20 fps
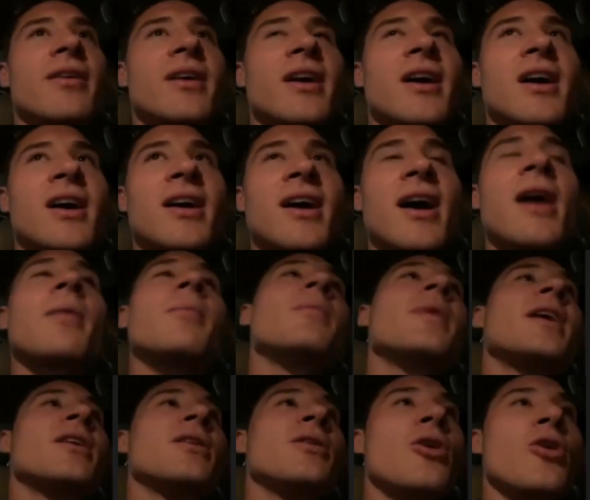I'm at
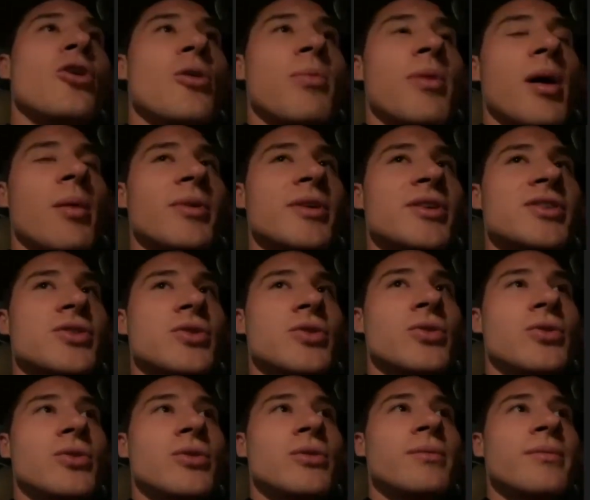a local public
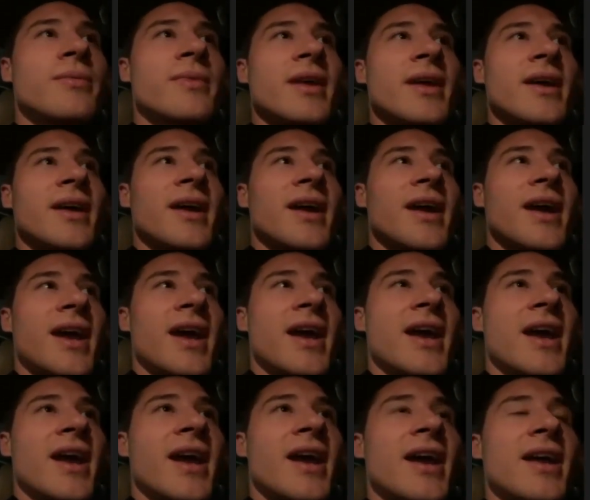school,
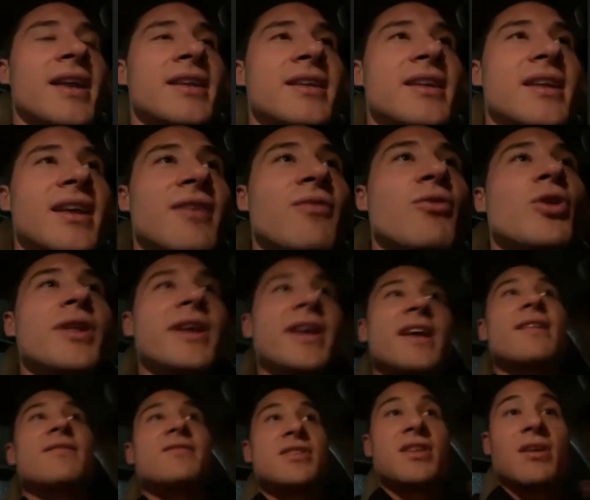and it really
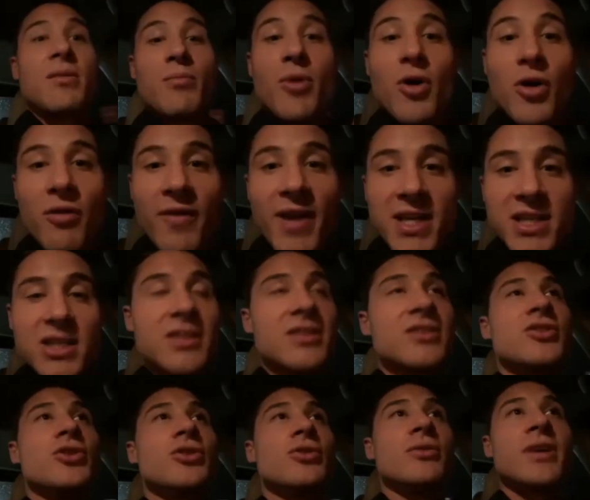gives them motivation
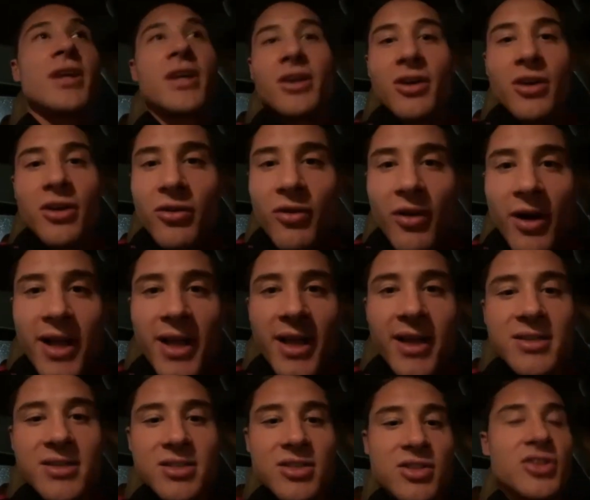to get good
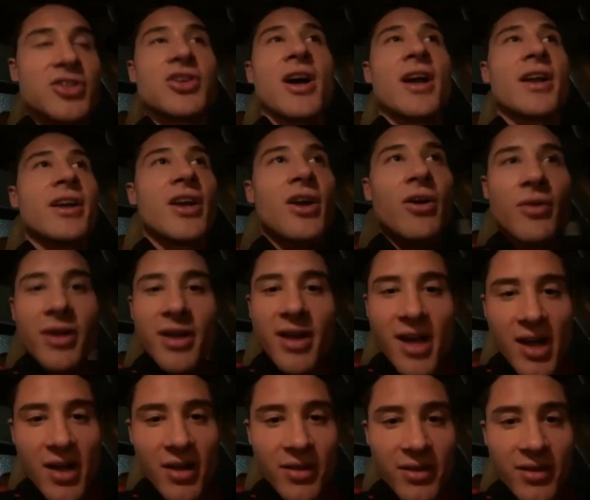grades, to try to go to
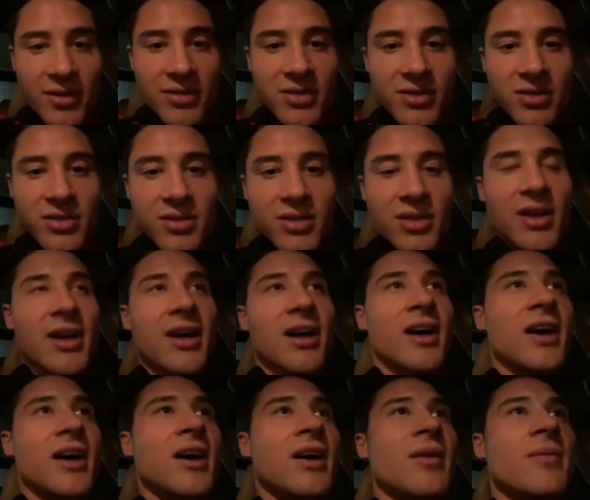college,
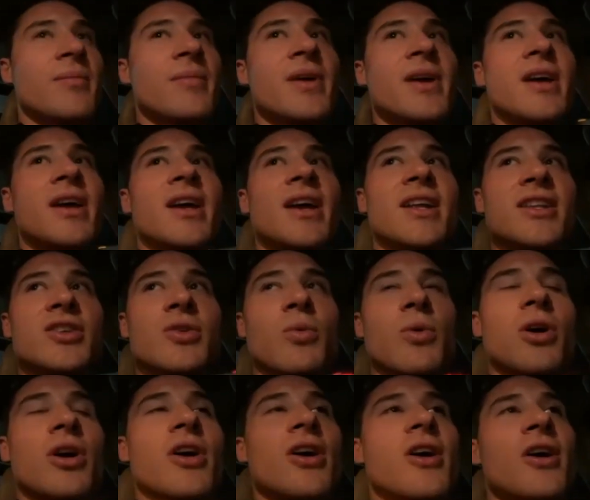and to
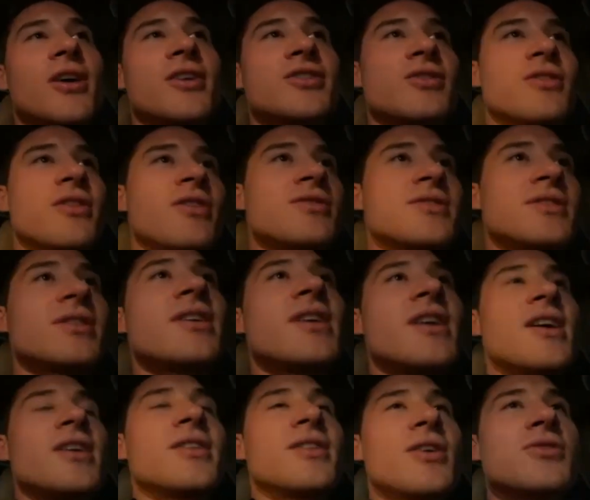work hard. So those
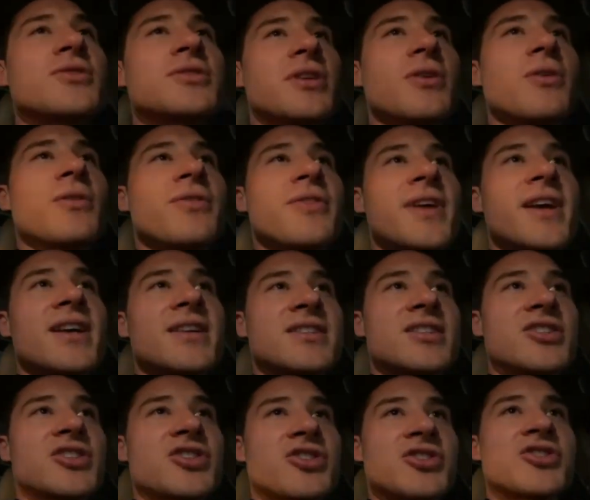little things
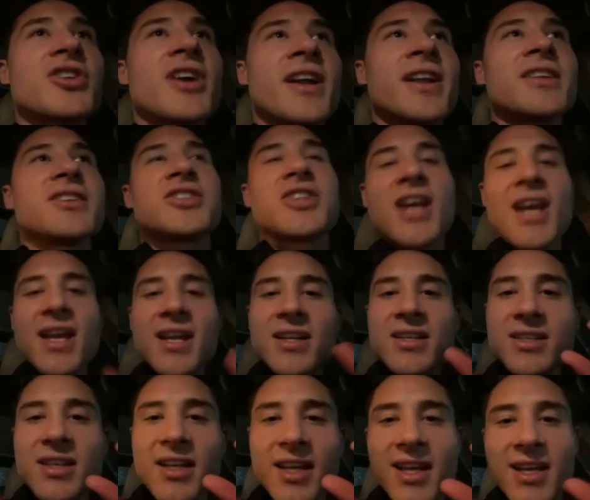is just trying to
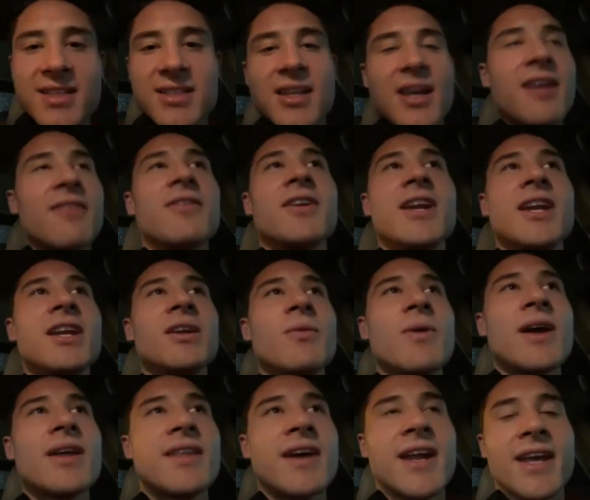change a kid's life in any
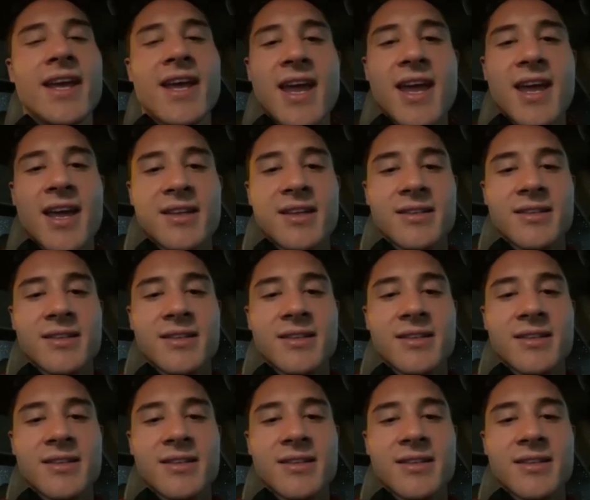way that I can.